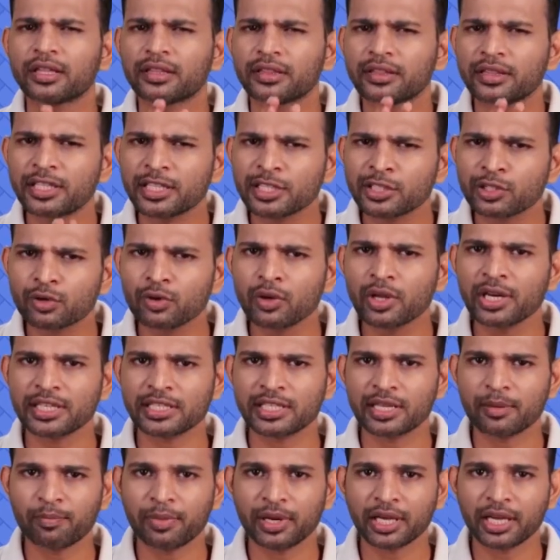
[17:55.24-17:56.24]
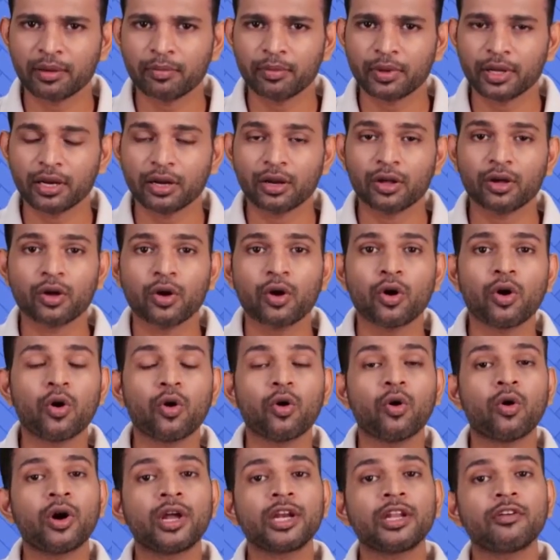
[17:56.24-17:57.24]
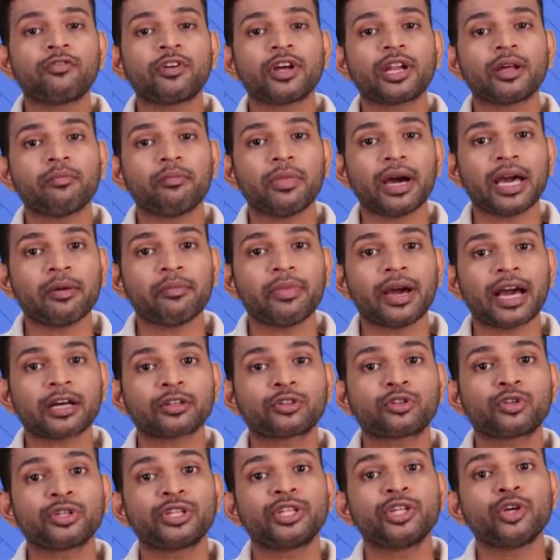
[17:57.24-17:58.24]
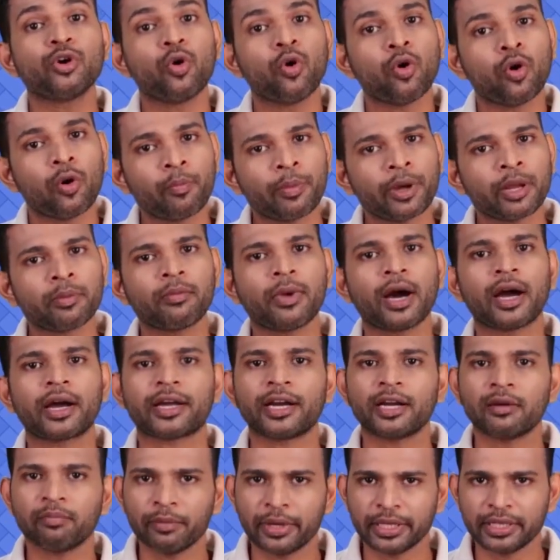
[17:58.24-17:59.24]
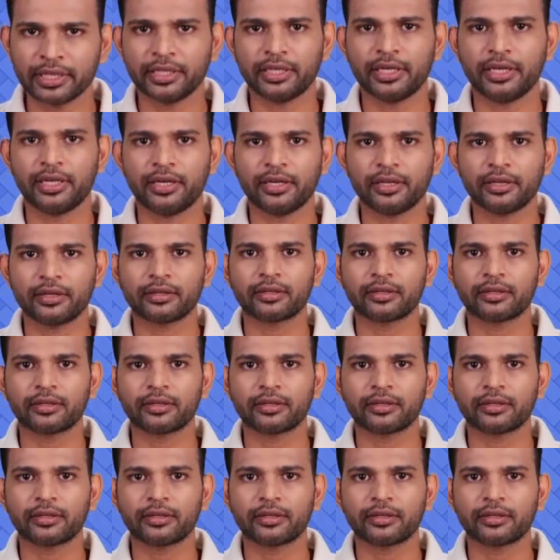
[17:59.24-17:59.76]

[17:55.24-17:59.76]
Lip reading: This rule is applicable only for a buyback through the open market method.